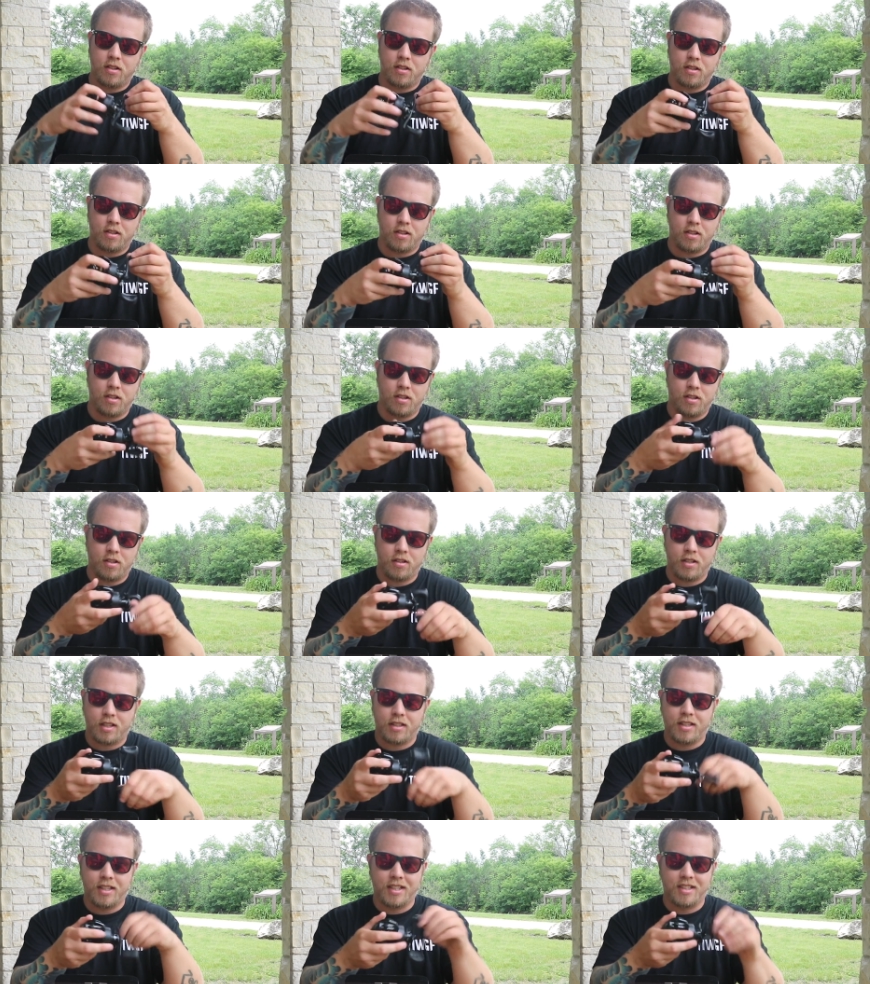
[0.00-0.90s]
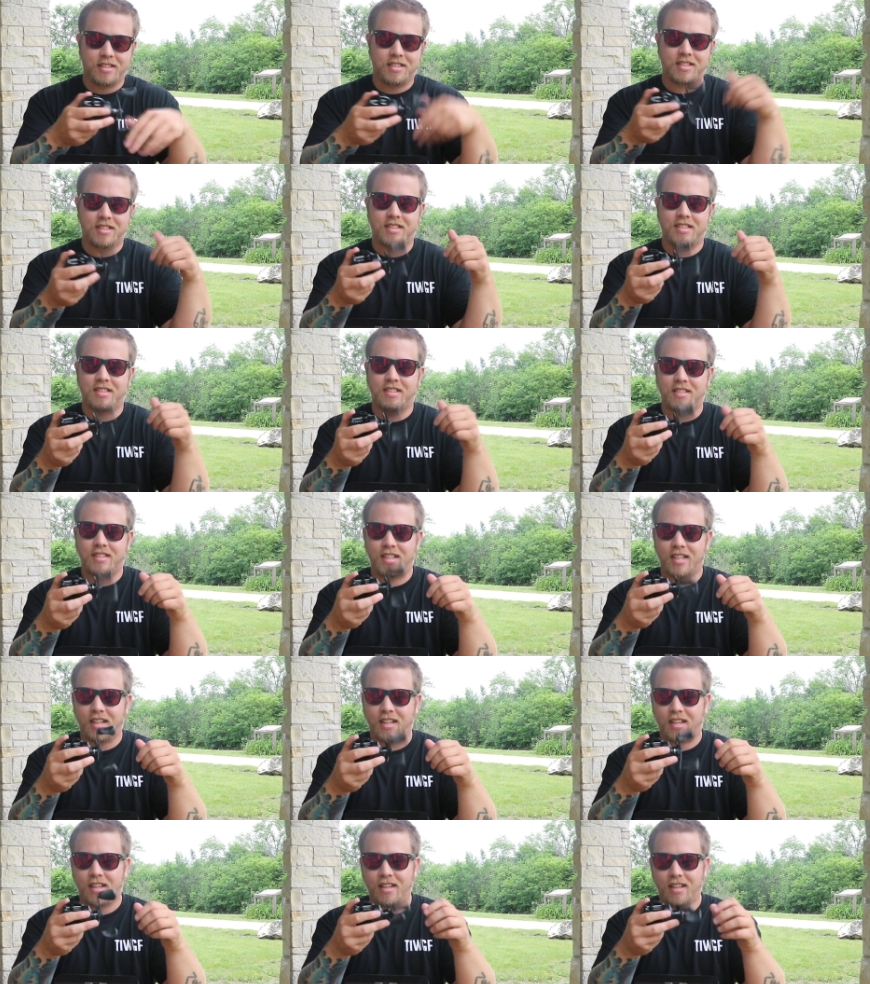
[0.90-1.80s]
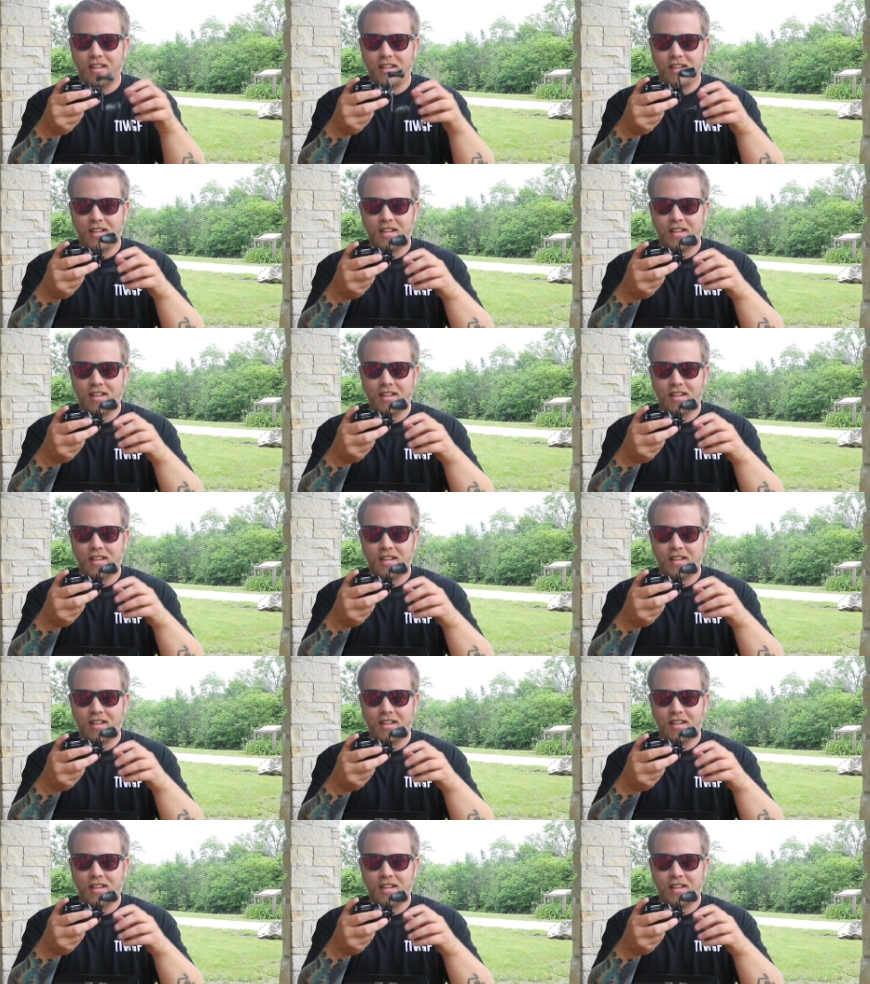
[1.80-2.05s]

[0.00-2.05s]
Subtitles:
Oh, that thing is sick.